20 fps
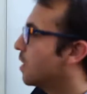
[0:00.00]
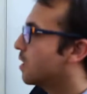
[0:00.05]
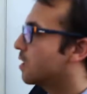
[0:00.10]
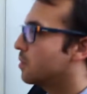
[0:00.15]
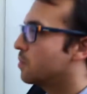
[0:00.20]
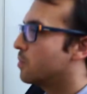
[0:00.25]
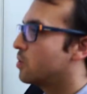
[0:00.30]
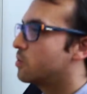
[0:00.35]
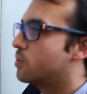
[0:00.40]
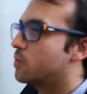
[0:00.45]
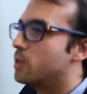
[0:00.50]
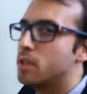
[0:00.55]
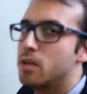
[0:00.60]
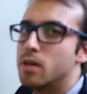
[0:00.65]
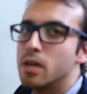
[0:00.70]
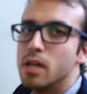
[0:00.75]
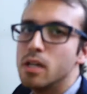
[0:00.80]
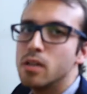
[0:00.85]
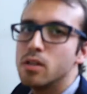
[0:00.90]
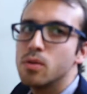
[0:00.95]
remote
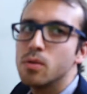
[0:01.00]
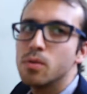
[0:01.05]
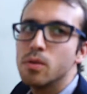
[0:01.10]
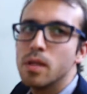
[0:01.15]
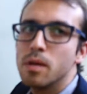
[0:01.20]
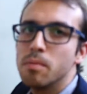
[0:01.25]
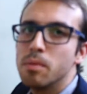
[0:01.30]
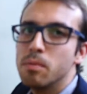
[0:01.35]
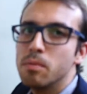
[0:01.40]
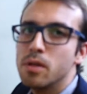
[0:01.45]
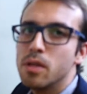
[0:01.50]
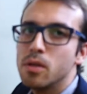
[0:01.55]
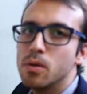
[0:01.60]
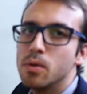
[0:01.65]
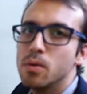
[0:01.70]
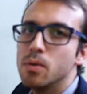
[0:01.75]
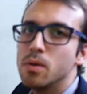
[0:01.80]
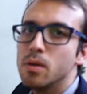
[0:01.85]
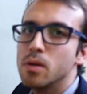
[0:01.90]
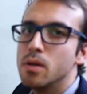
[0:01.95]
radio head to the
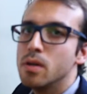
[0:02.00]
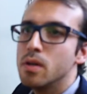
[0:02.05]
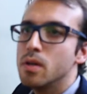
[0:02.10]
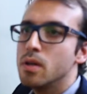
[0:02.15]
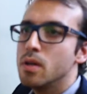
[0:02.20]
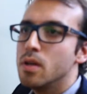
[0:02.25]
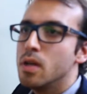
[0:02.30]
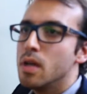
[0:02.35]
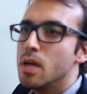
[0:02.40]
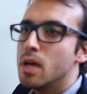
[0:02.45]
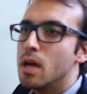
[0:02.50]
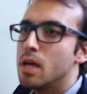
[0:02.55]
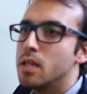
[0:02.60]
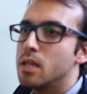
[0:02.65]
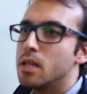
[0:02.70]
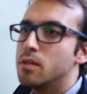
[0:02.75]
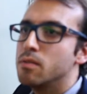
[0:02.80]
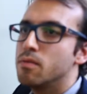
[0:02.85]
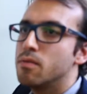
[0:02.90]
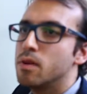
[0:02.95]
BBU,
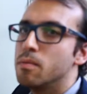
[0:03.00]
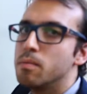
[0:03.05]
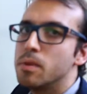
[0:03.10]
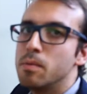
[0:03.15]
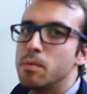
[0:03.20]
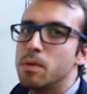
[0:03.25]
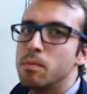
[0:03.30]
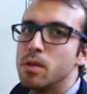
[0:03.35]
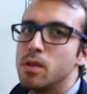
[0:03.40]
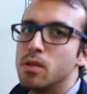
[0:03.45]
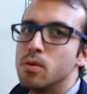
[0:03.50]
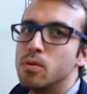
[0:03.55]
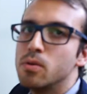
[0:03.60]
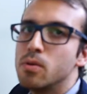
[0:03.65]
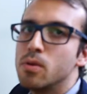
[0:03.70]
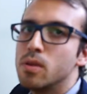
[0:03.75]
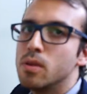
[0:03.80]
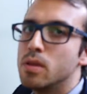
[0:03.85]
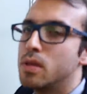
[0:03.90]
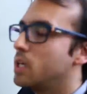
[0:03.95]
and then from the BBU
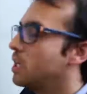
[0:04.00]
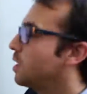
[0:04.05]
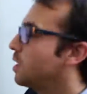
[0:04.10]
to the